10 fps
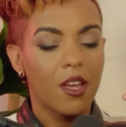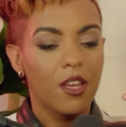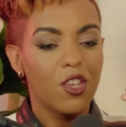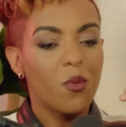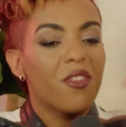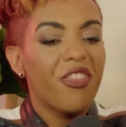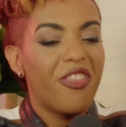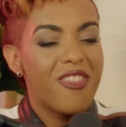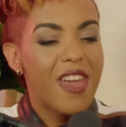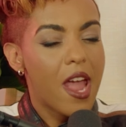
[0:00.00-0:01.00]
you were
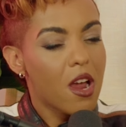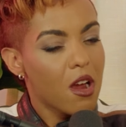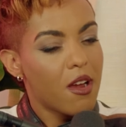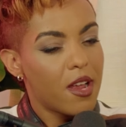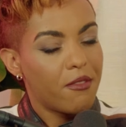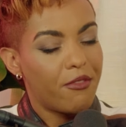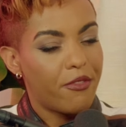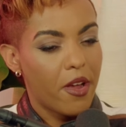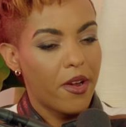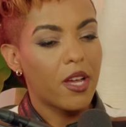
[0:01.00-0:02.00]
there in a
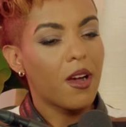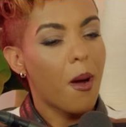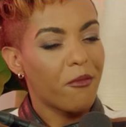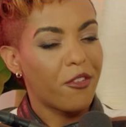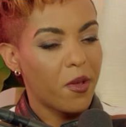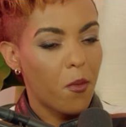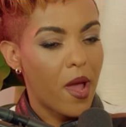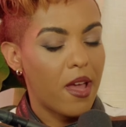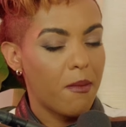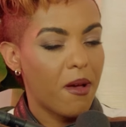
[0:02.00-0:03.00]
very comforting
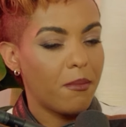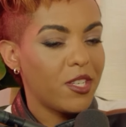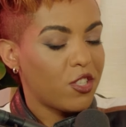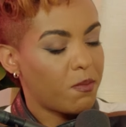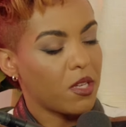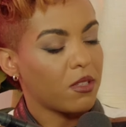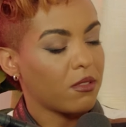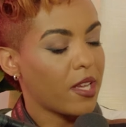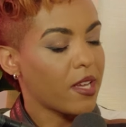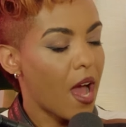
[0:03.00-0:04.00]
way about me just being
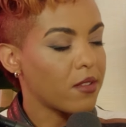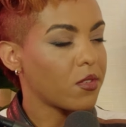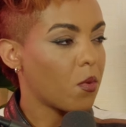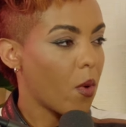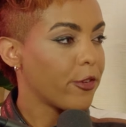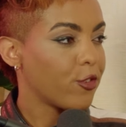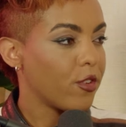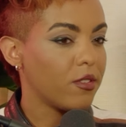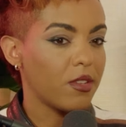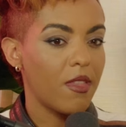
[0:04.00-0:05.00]
like asking
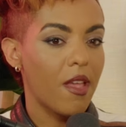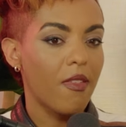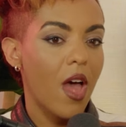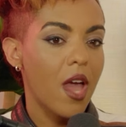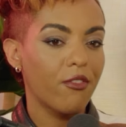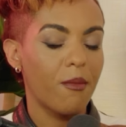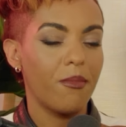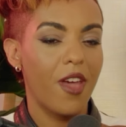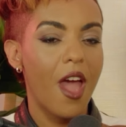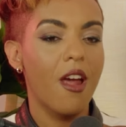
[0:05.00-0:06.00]
questions. Mm-hmm. And then like
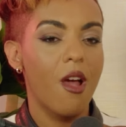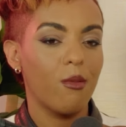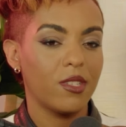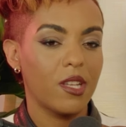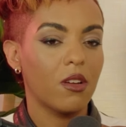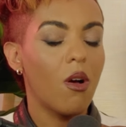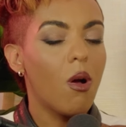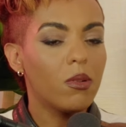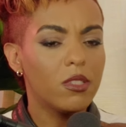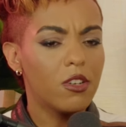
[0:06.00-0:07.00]
from there I was like,
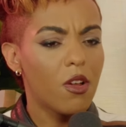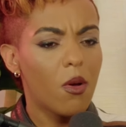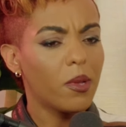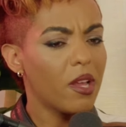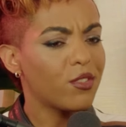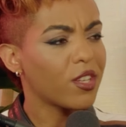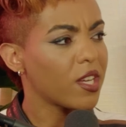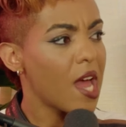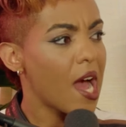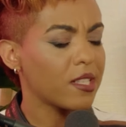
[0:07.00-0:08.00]
"Oh, you know, I'd love to
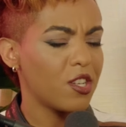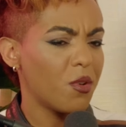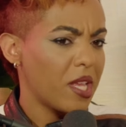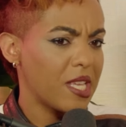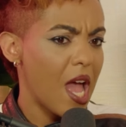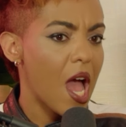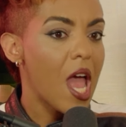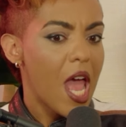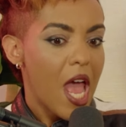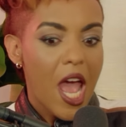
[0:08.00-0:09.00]
connect." And you were like, "Yeah."
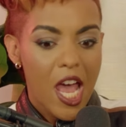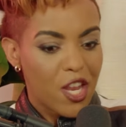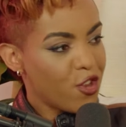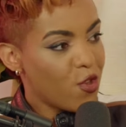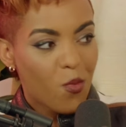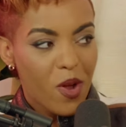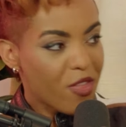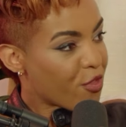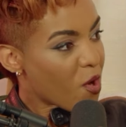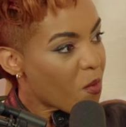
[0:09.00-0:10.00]
And you
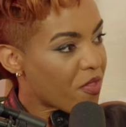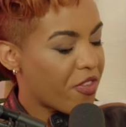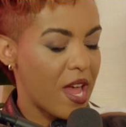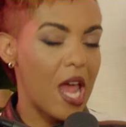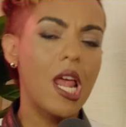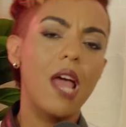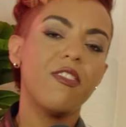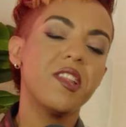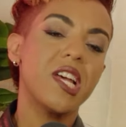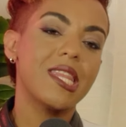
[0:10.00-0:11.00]
went through with it. And yeah. I
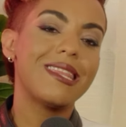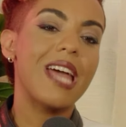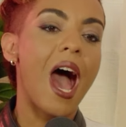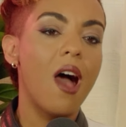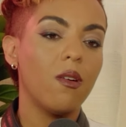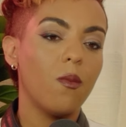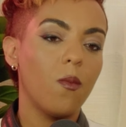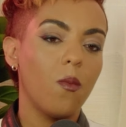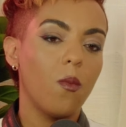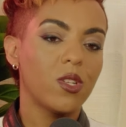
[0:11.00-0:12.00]
think like that
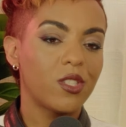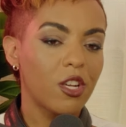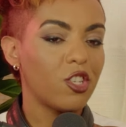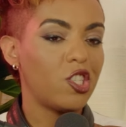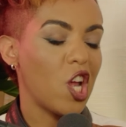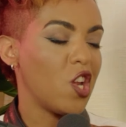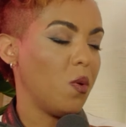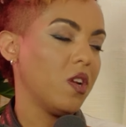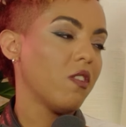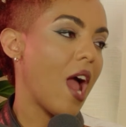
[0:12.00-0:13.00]
was such a
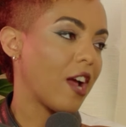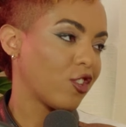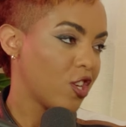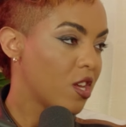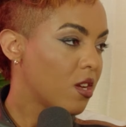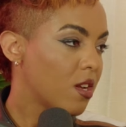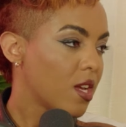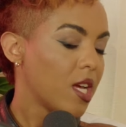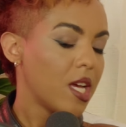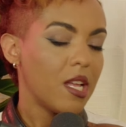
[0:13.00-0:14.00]
genuine interaction
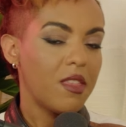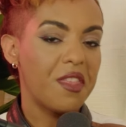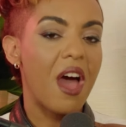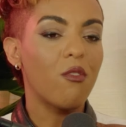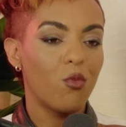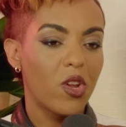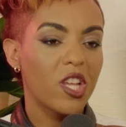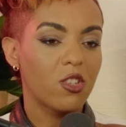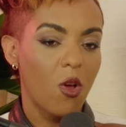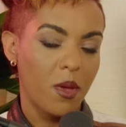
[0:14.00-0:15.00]
that that
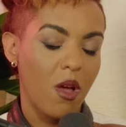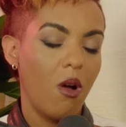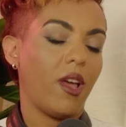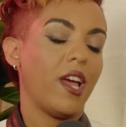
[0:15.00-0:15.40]
really told me, okay,